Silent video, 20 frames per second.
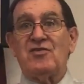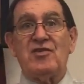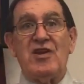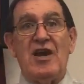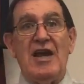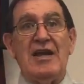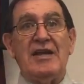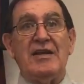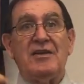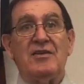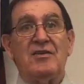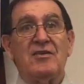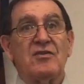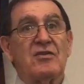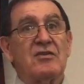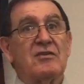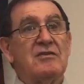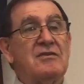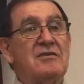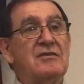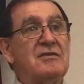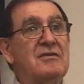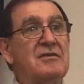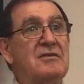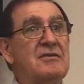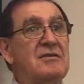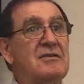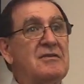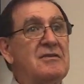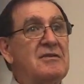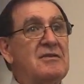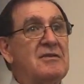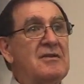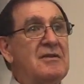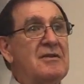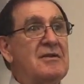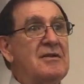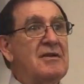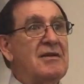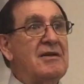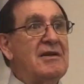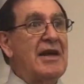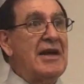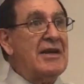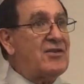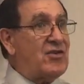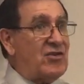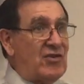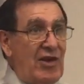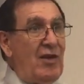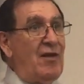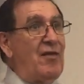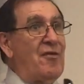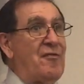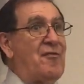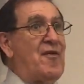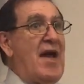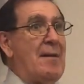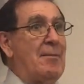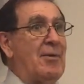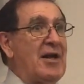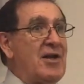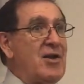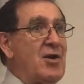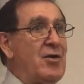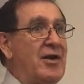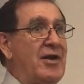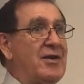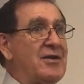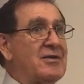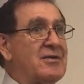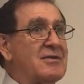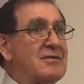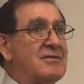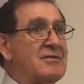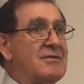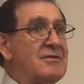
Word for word: change. It's still the family unit.